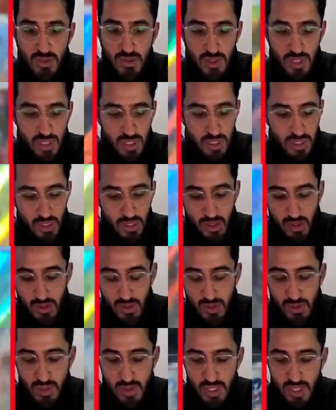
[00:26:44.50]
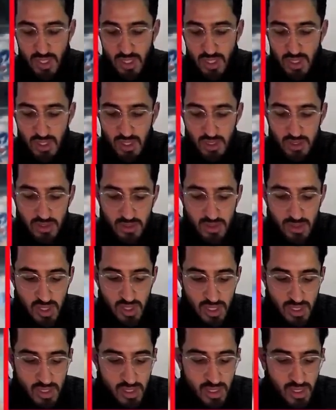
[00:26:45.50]
hollow.
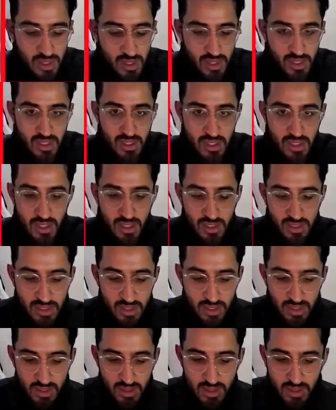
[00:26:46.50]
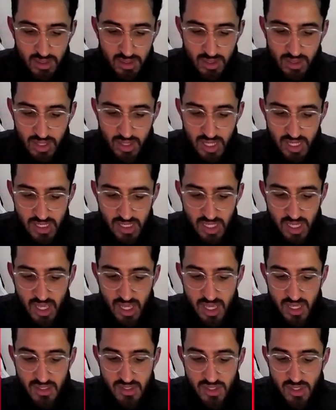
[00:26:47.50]
Another nice
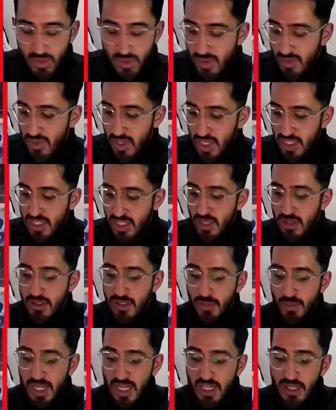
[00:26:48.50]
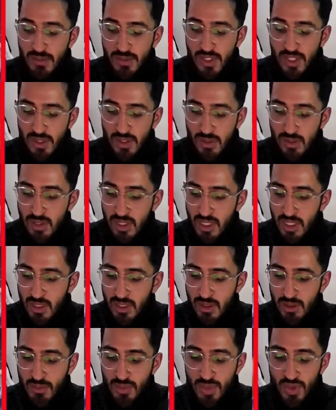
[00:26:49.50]
hit. So we're really starting to pick up. So
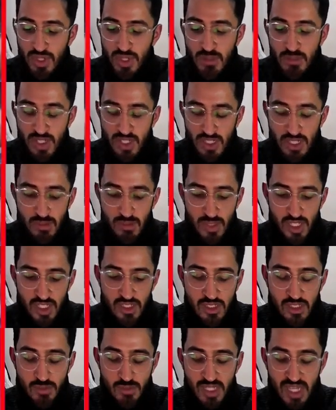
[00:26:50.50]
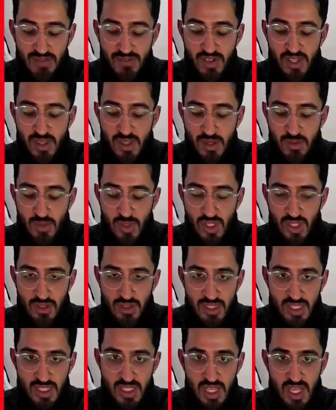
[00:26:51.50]
pretty much it must just be everything was on
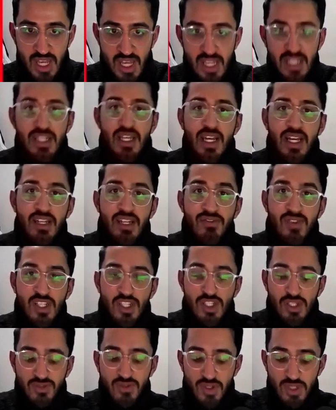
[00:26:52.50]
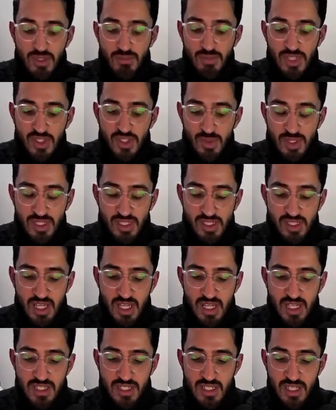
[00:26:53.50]
this side. And if I shuffled them between the sides,